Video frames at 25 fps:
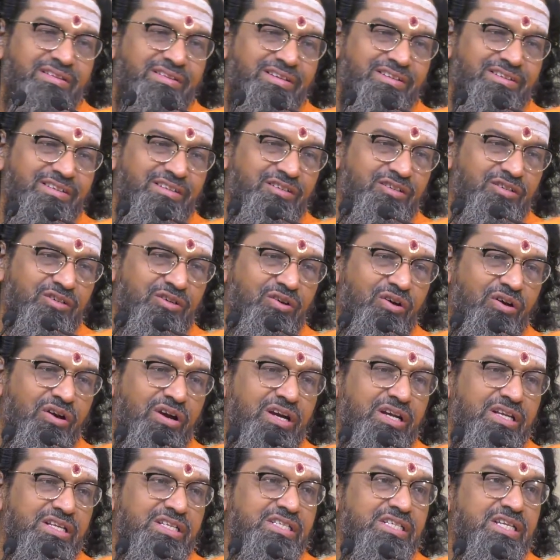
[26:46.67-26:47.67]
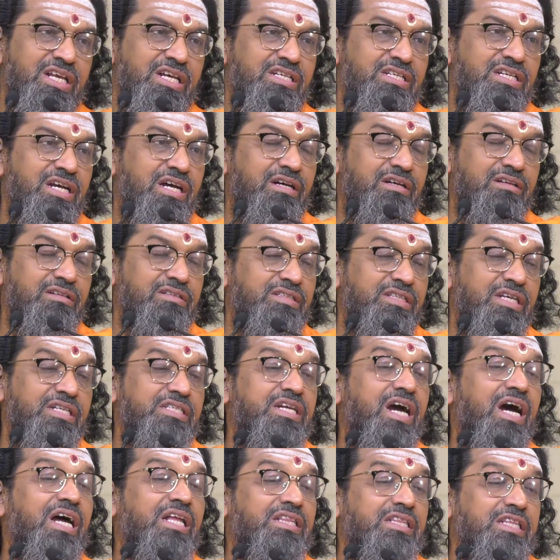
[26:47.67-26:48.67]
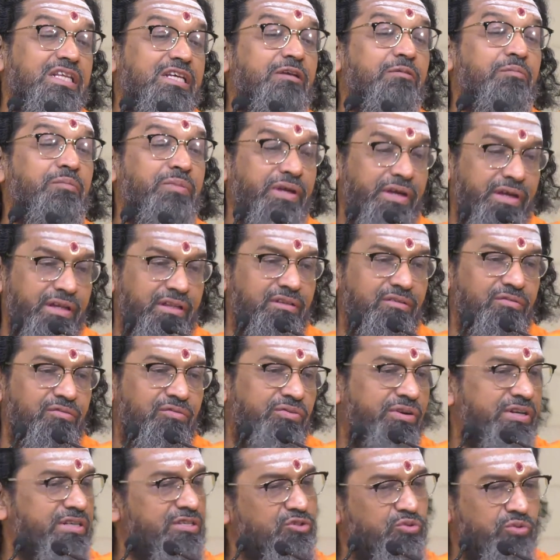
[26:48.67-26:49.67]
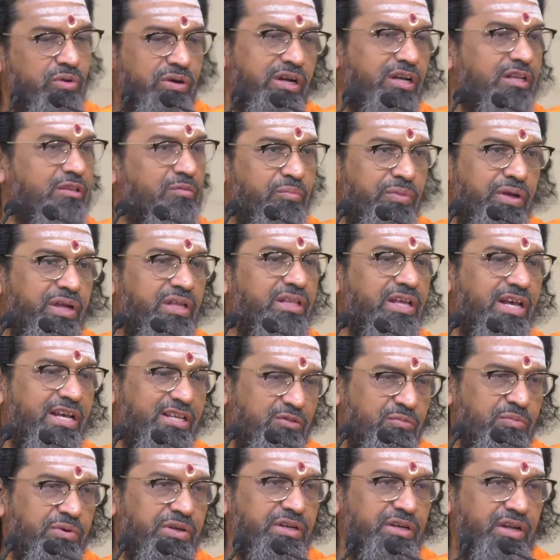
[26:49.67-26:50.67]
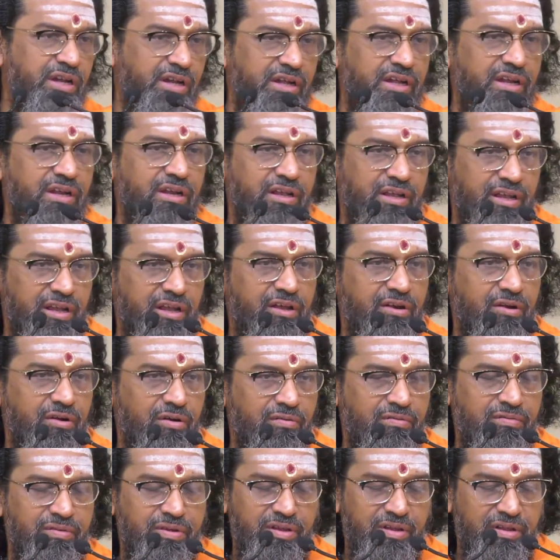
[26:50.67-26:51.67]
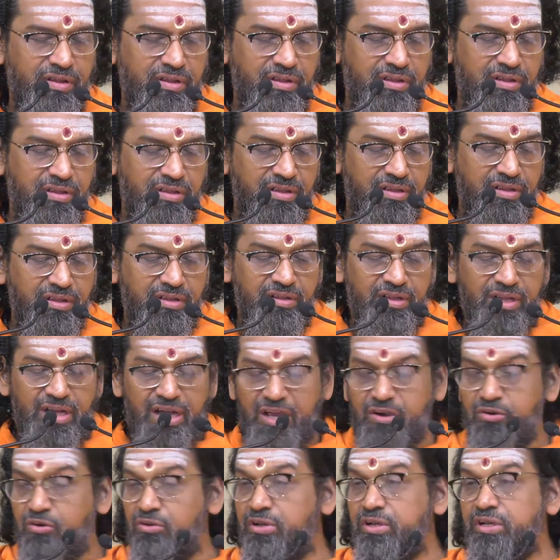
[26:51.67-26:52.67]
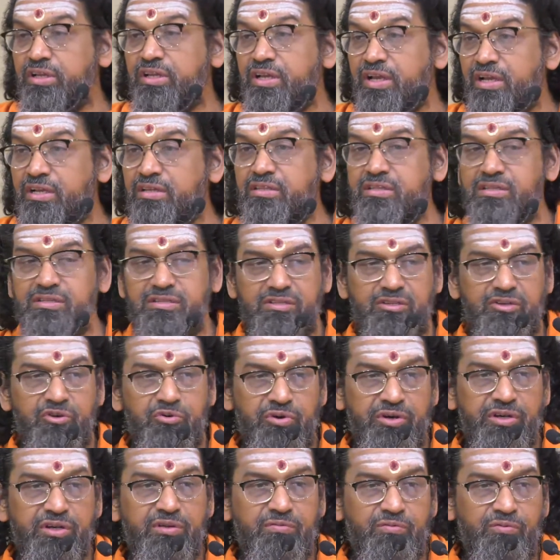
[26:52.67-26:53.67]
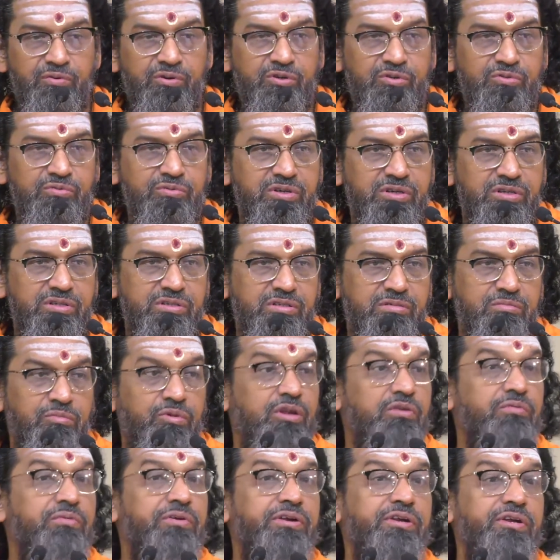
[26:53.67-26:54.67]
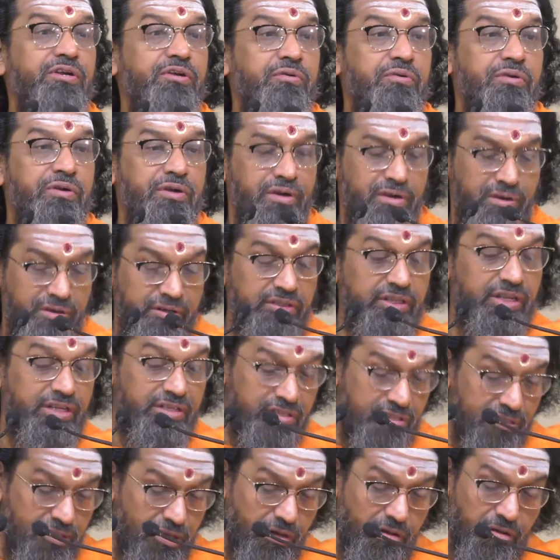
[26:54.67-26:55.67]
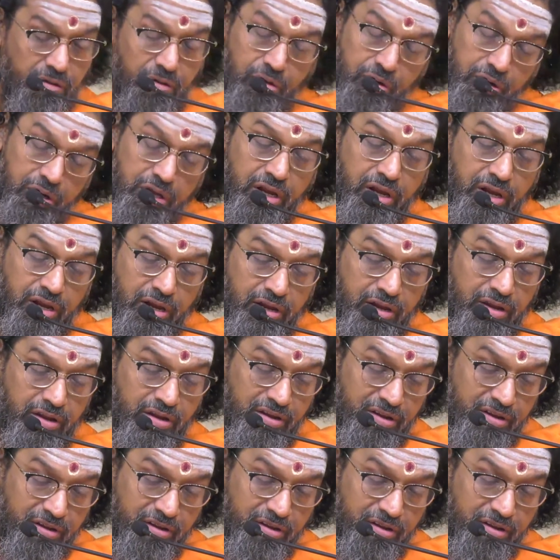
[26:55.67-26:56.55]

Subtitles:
This is called Sajati Bhed. First Swagat Bhed has been taken care of. I already read this, 24th verse. When did you read? Just now? Okay.